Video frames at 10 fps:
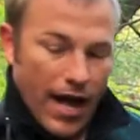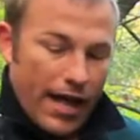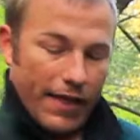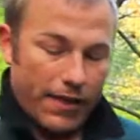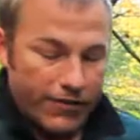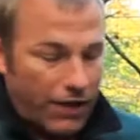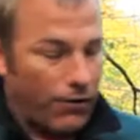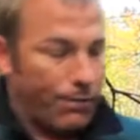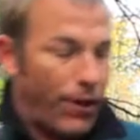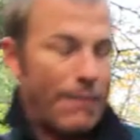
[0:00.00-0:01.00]
Then the
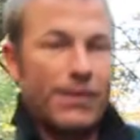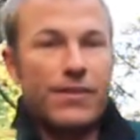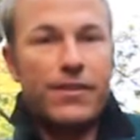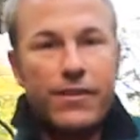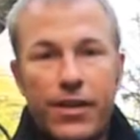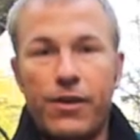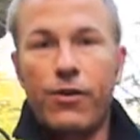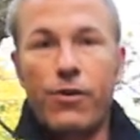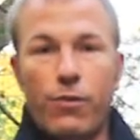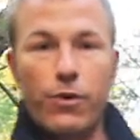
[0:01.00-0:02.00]
general premise is
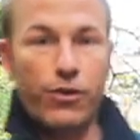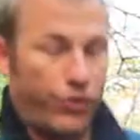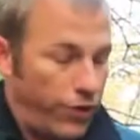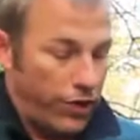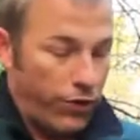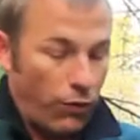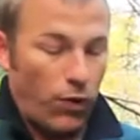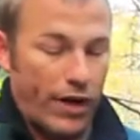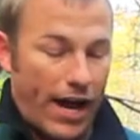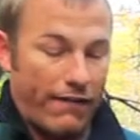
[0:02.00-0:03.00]
when you're shooting, you can
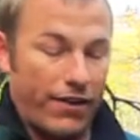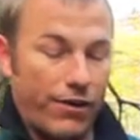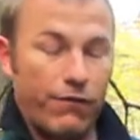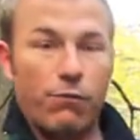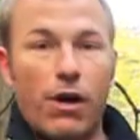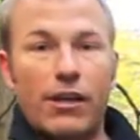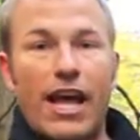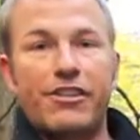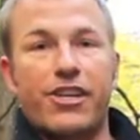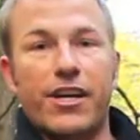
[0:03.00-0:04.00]
work out of it. You have a
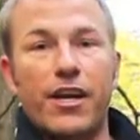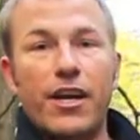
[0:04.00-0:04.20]
ledge here.